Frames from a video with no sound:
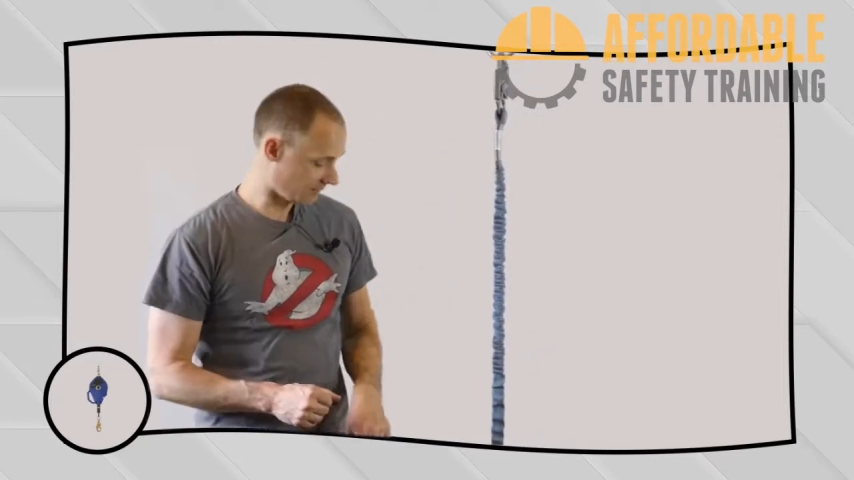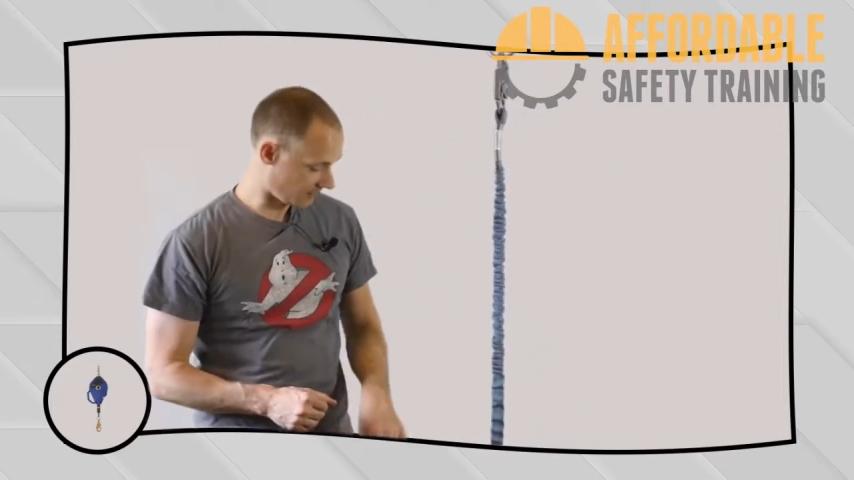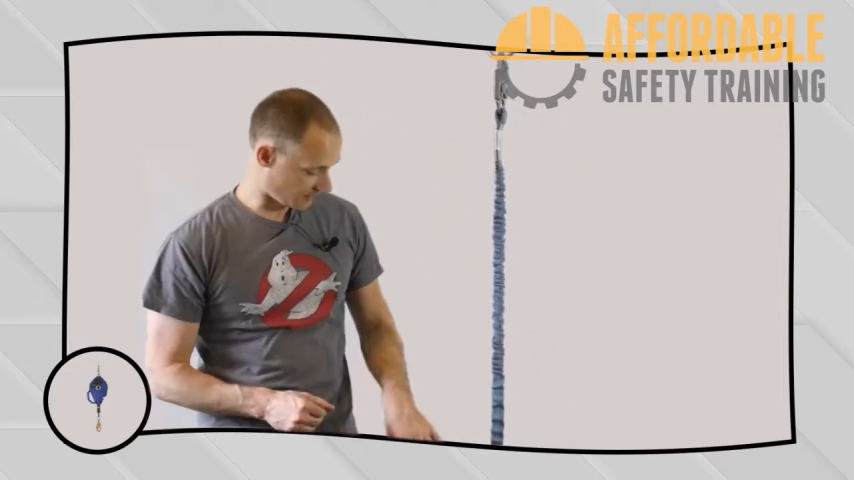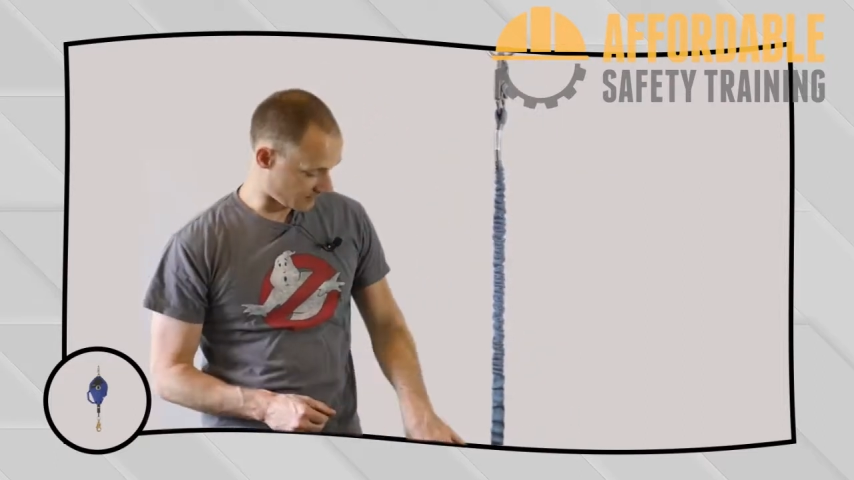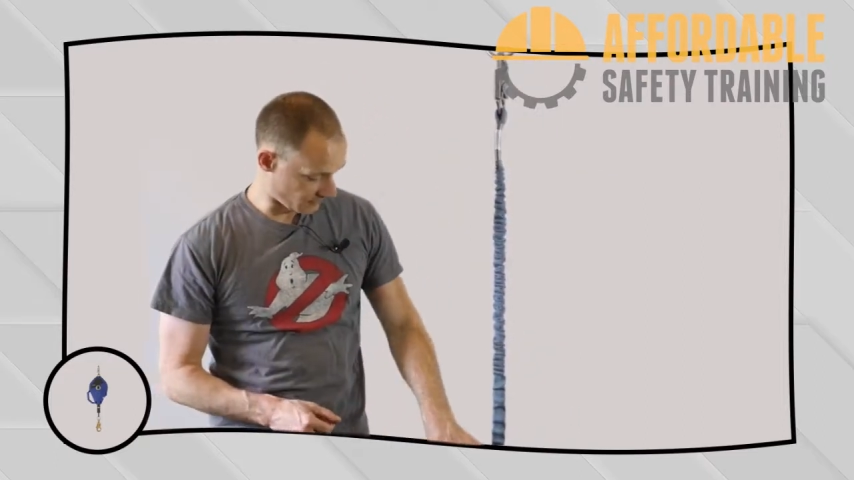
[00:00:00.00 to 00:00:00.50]

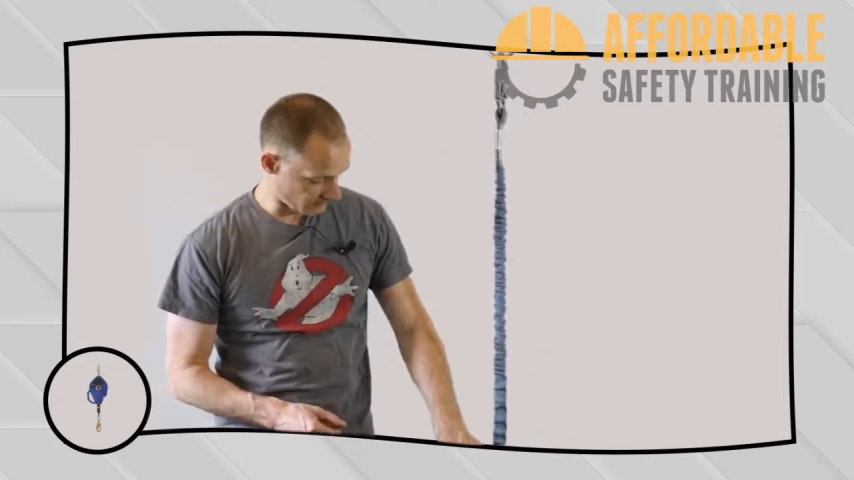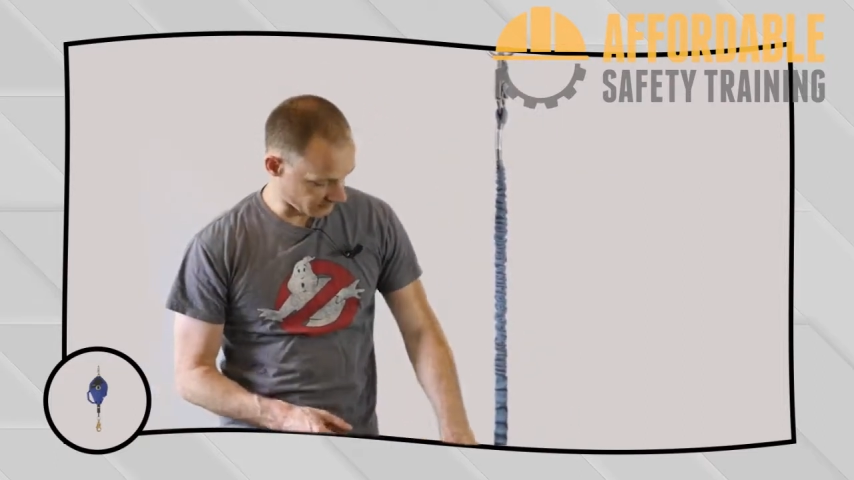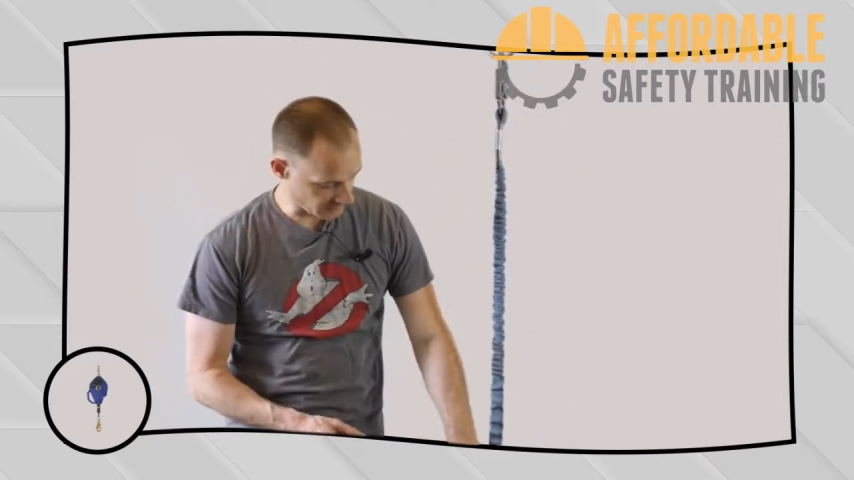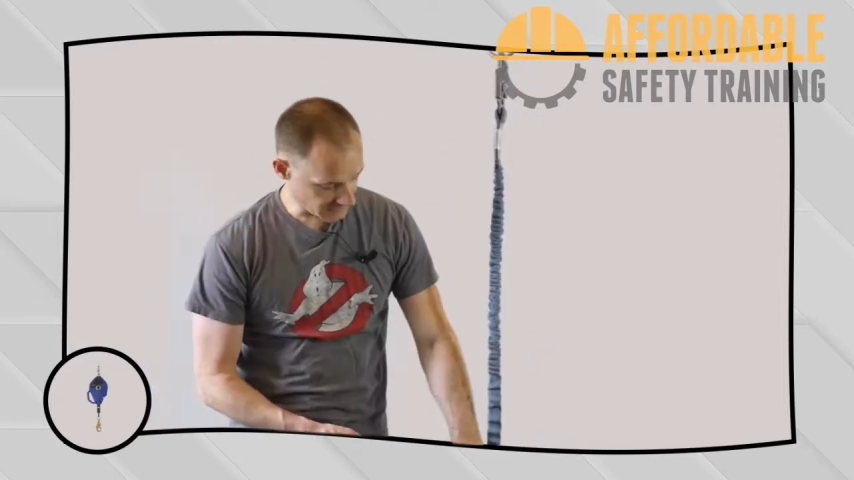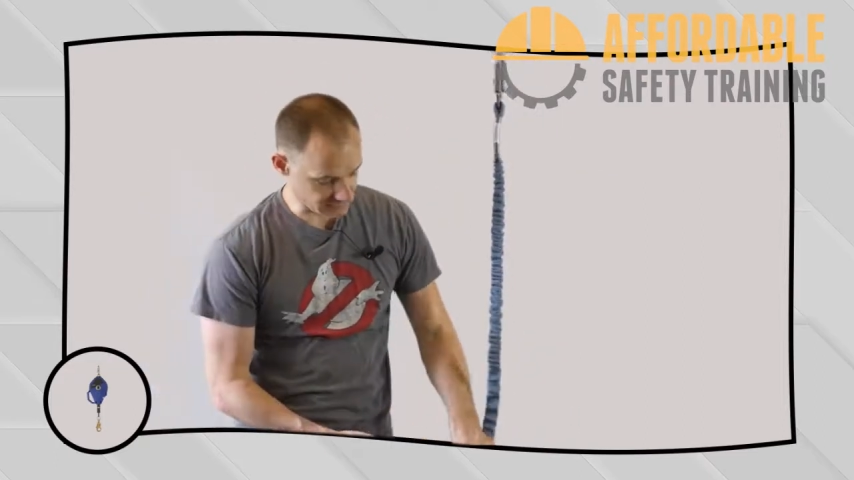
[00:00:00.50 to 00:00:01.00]
This is a
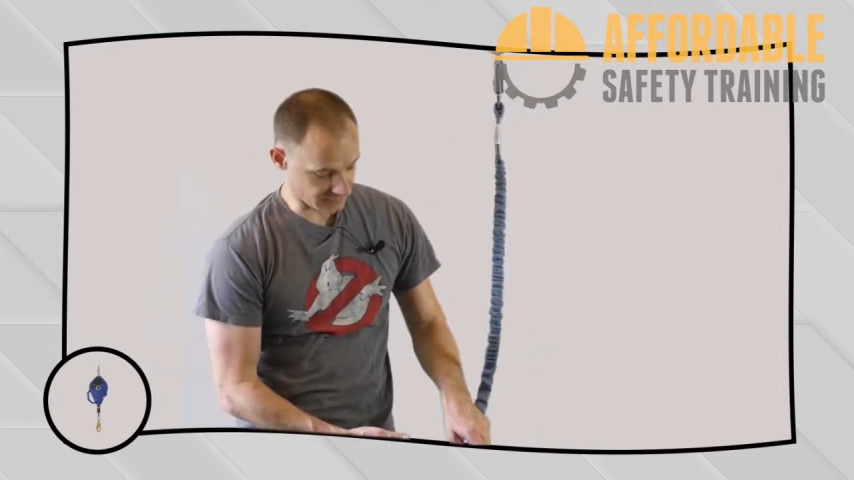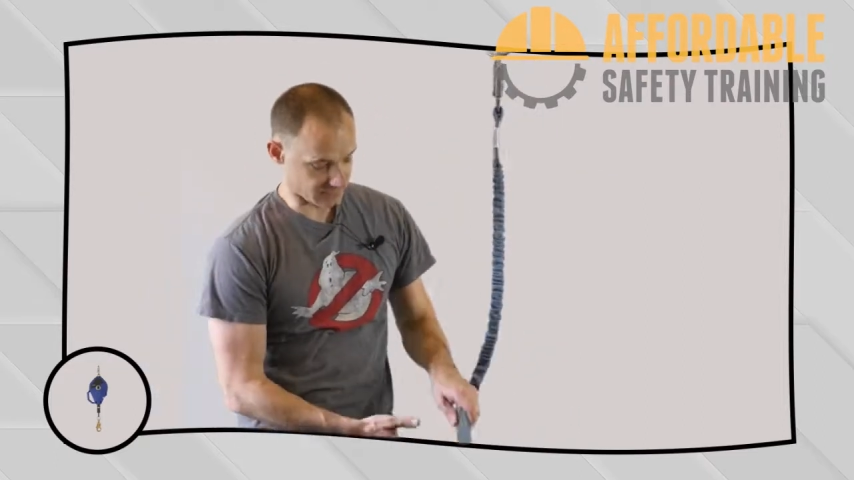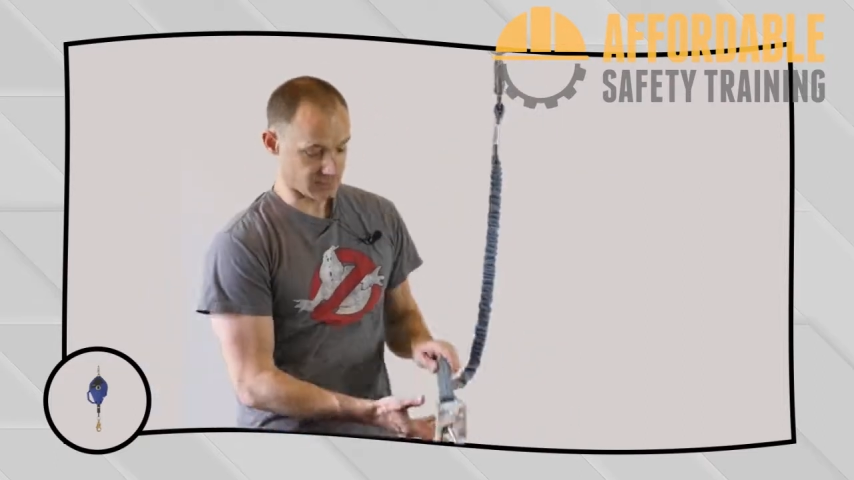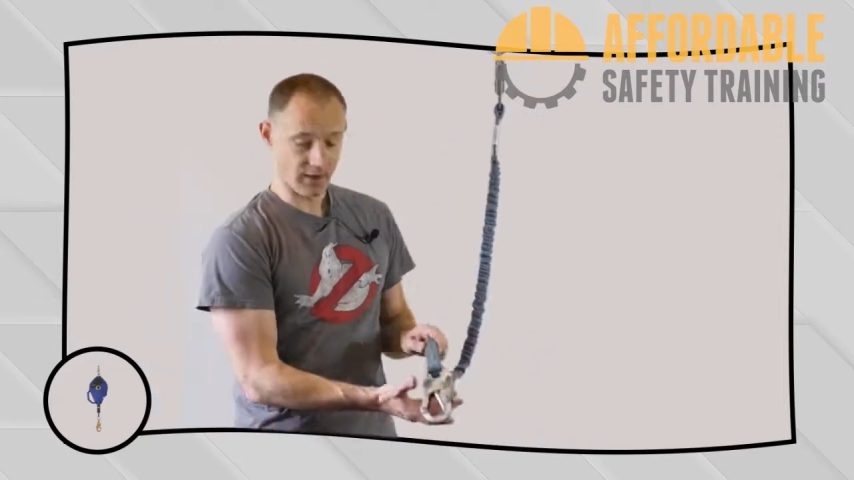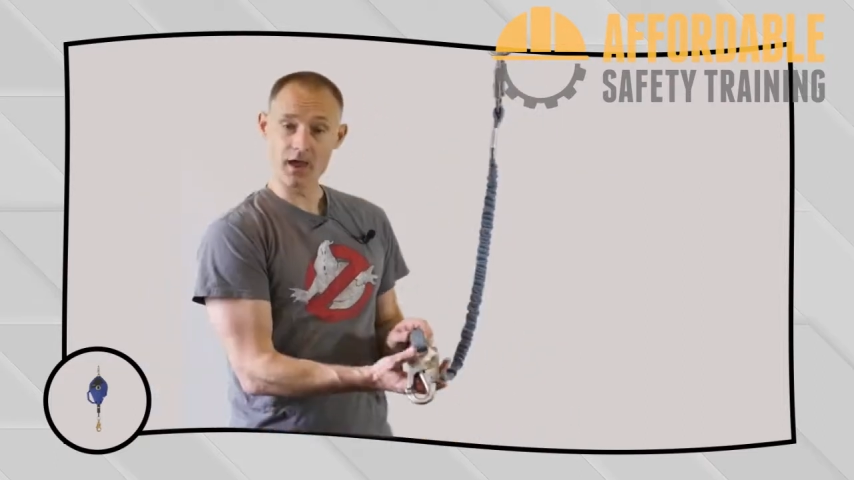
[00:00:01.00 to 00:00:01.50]
4-foot
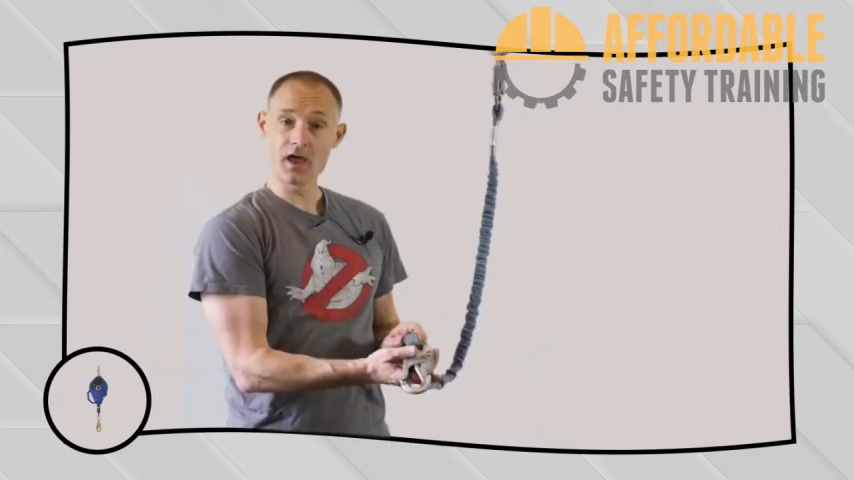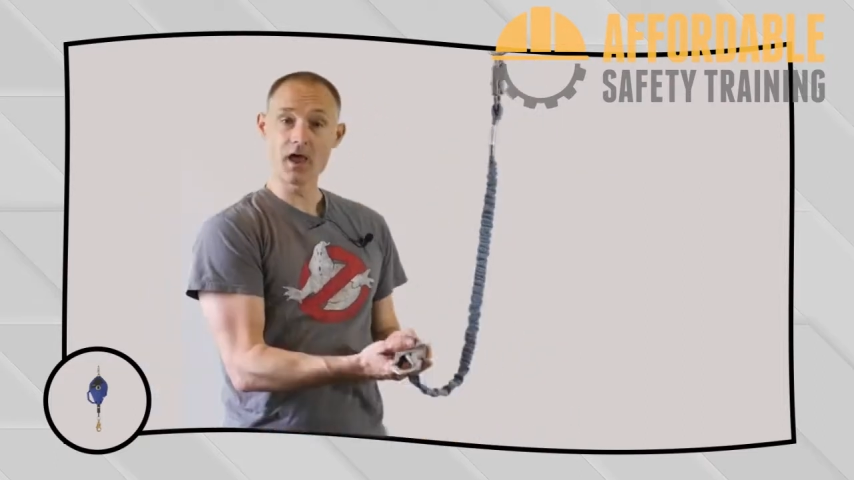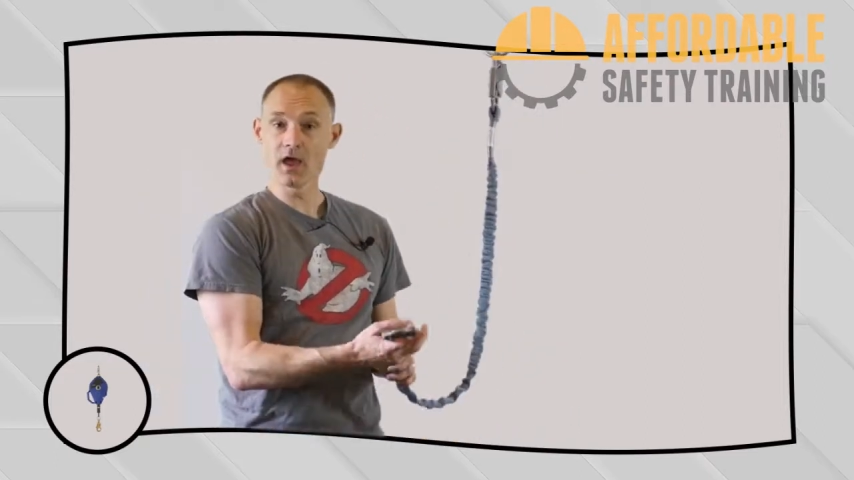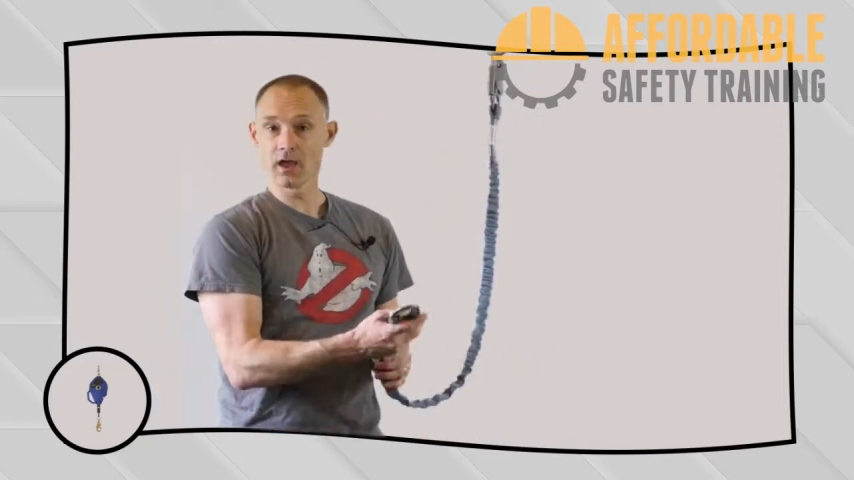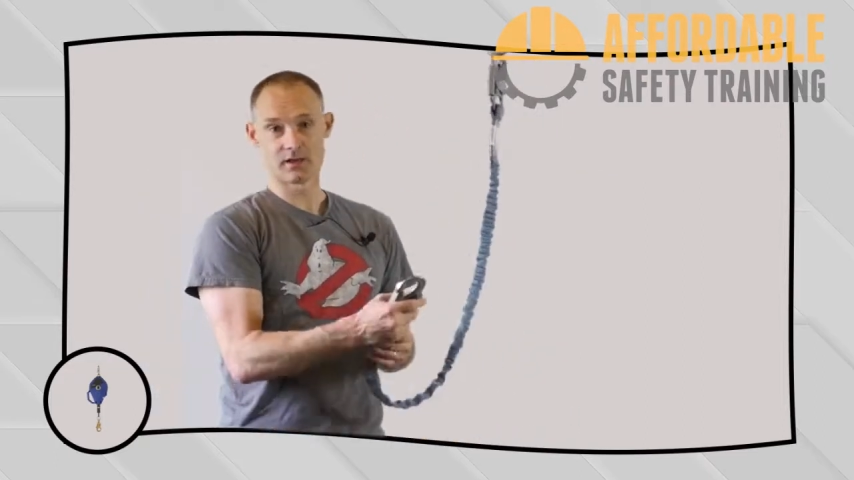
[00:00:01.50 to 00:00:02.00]
lanyard.
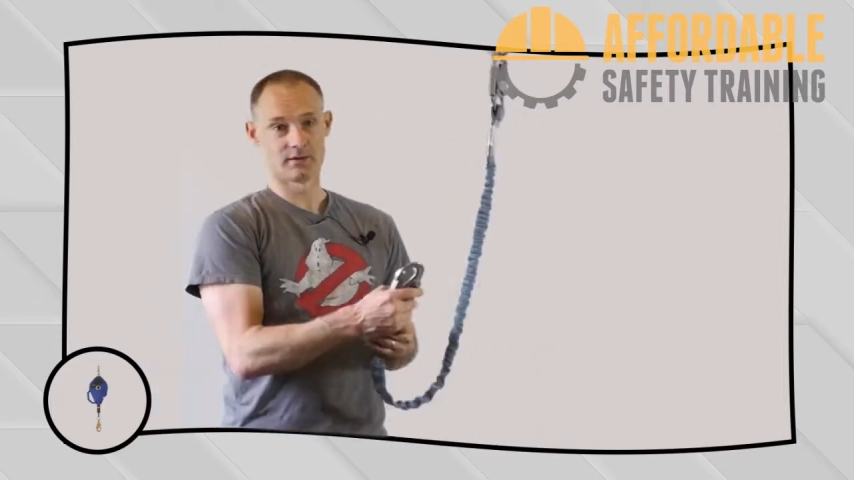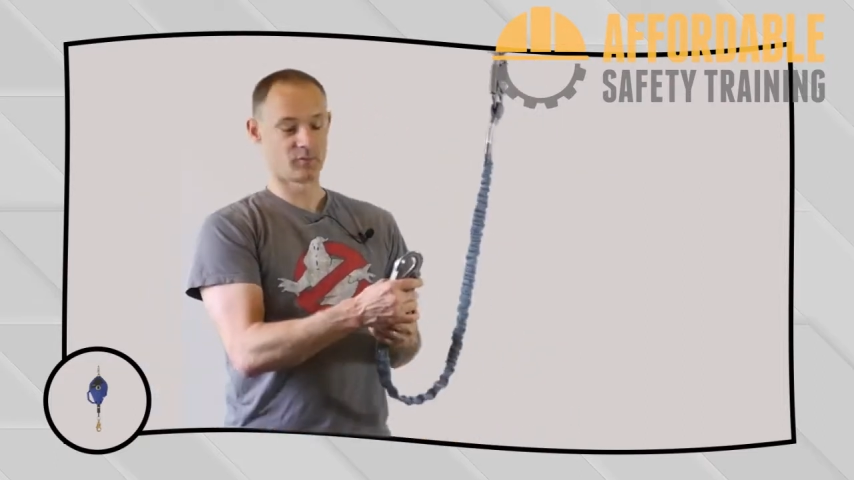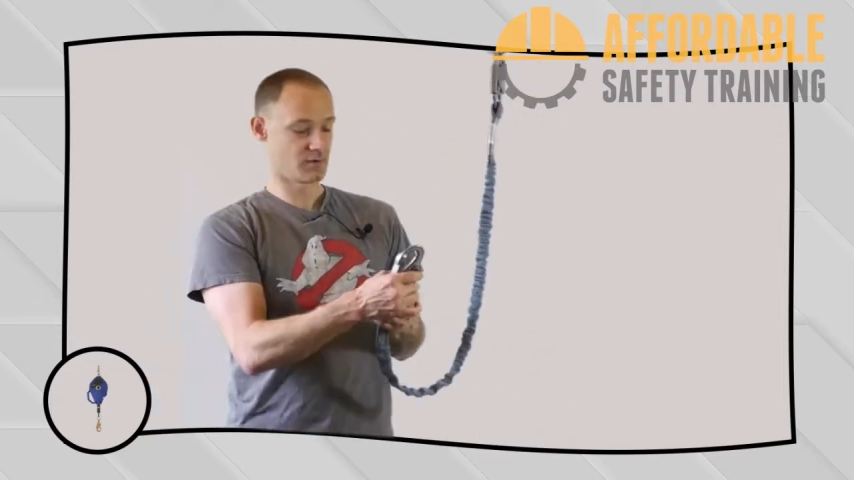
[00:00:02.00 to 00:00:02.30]
Yay!